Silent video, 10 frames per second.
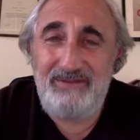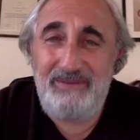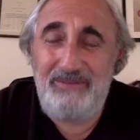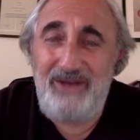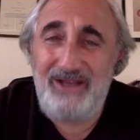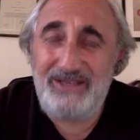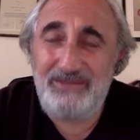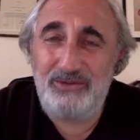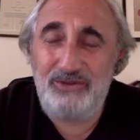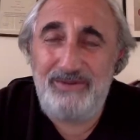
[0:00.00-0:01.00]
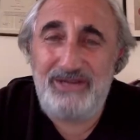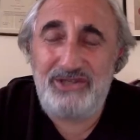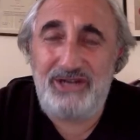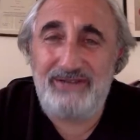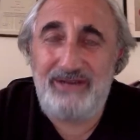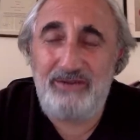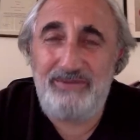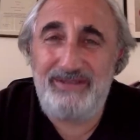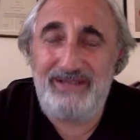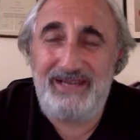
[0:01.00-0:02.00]
impossible to imagine how that would
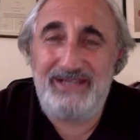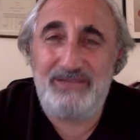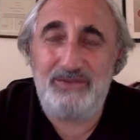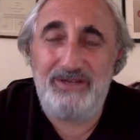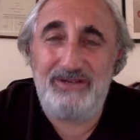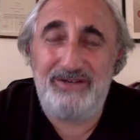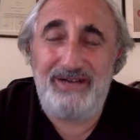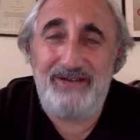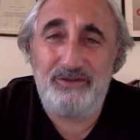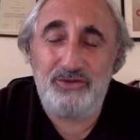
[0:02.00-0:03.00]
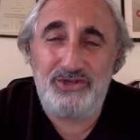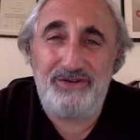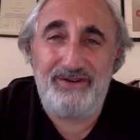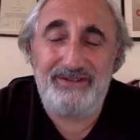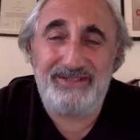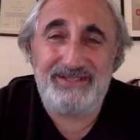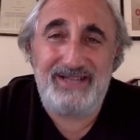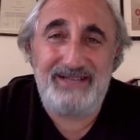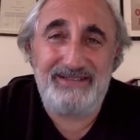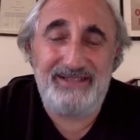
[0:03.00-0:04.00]
be the case without an evolutionary
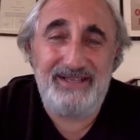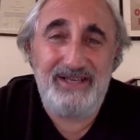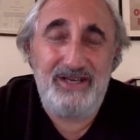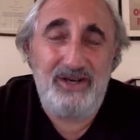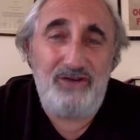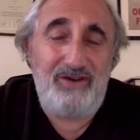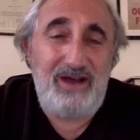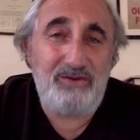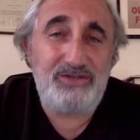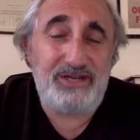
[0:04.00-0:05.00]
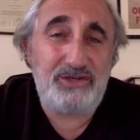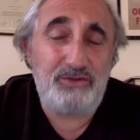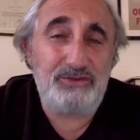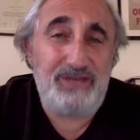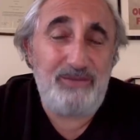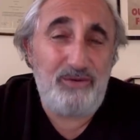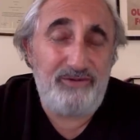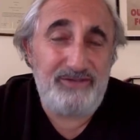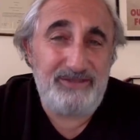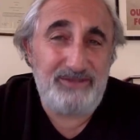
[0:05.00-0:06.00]
understanding of how sexual
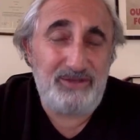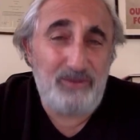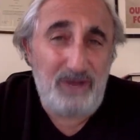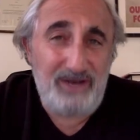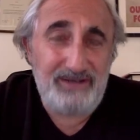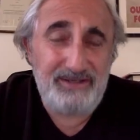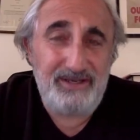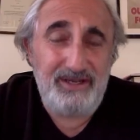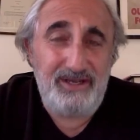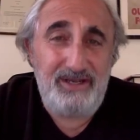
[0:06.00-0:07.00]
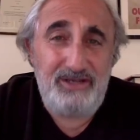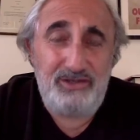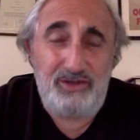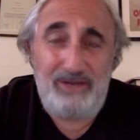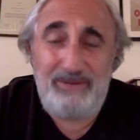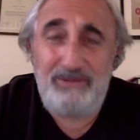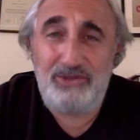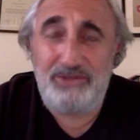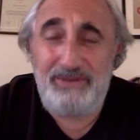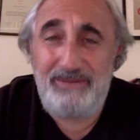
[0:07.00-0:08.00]
dimorphisms arise. So I
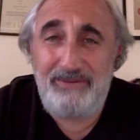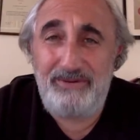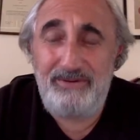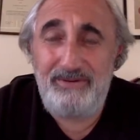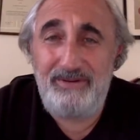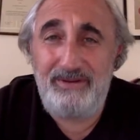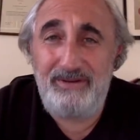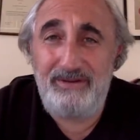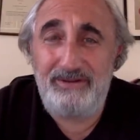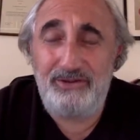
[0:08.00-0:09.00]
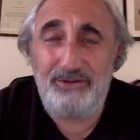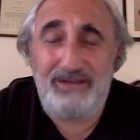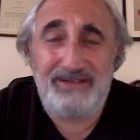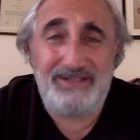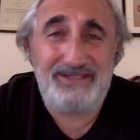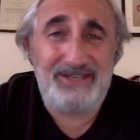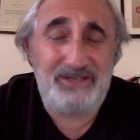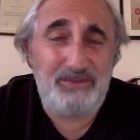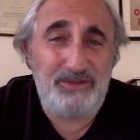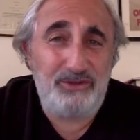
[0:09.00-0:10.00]
published a paper in
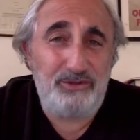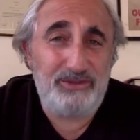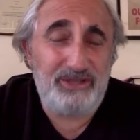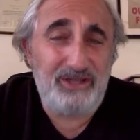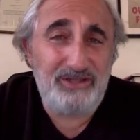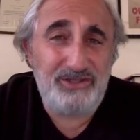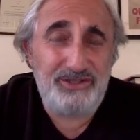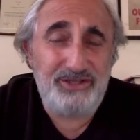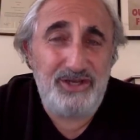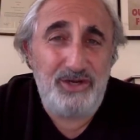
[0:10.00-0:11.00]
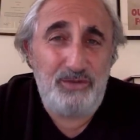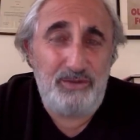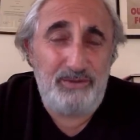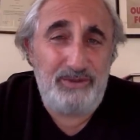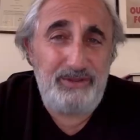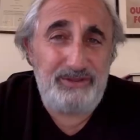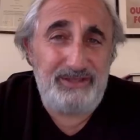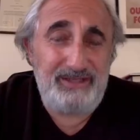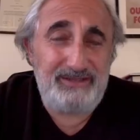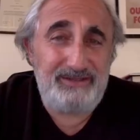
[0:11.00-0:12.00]
2006 with a dermatologist where we looked
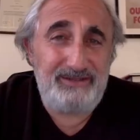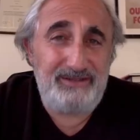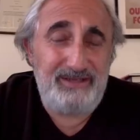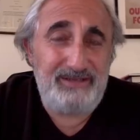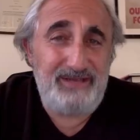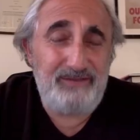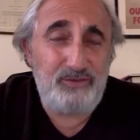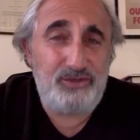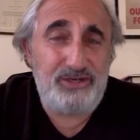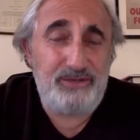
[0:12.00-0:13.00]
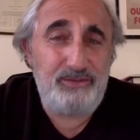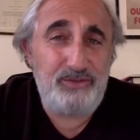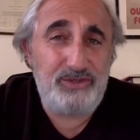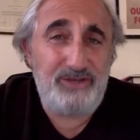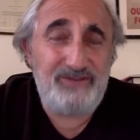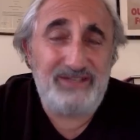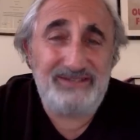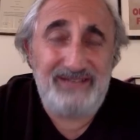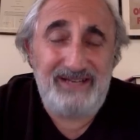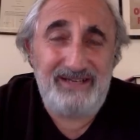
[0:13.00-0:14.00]
at the evolutionary roots of
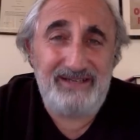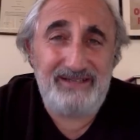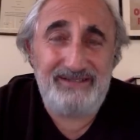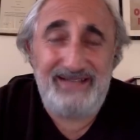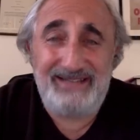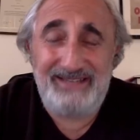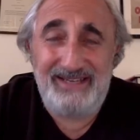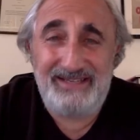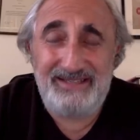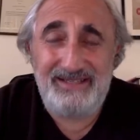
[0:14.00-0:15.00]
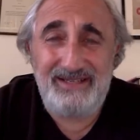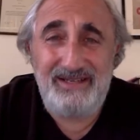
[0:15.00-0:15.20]
suntanning. In that case,